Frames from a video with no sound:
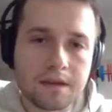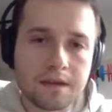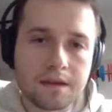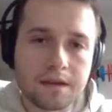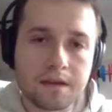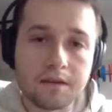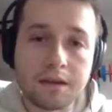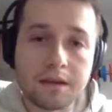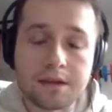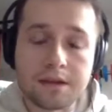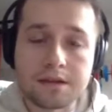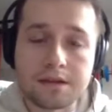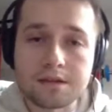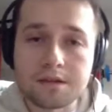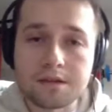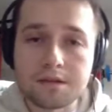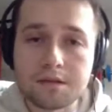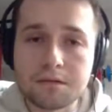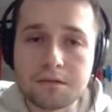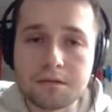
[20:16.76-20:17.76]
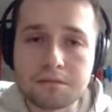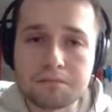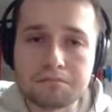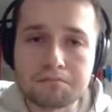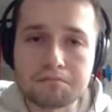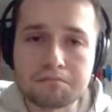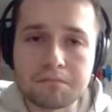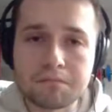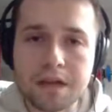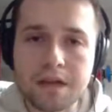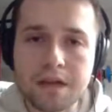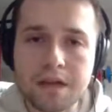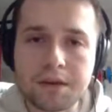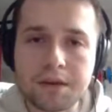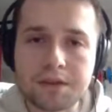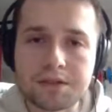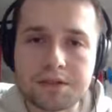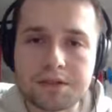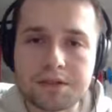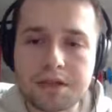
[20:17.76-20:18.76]
Okay, so I have
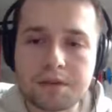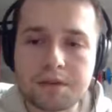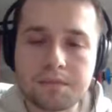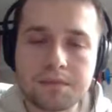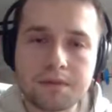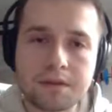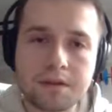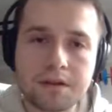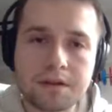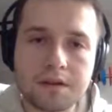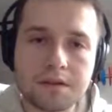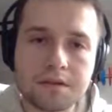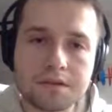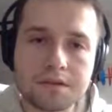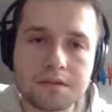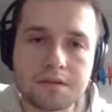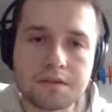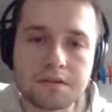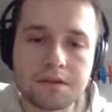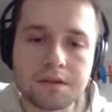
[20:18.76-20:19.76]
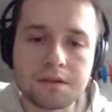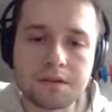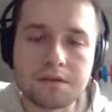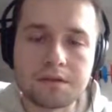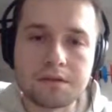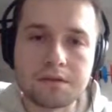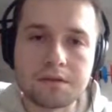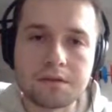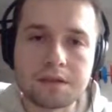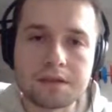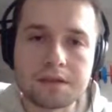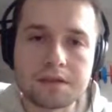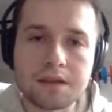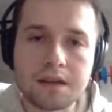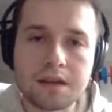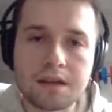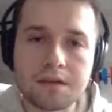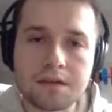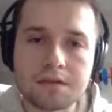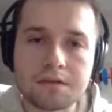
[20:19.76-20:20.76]
my job. I also need to
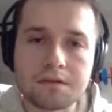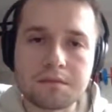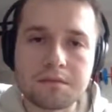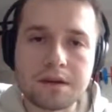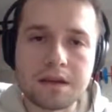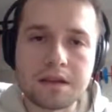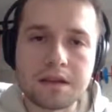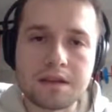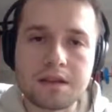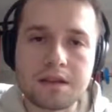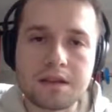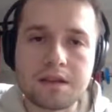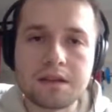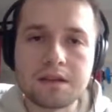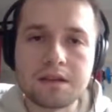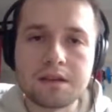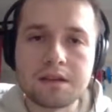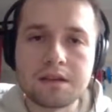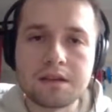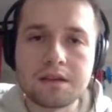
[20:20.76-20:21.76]
assign some ID,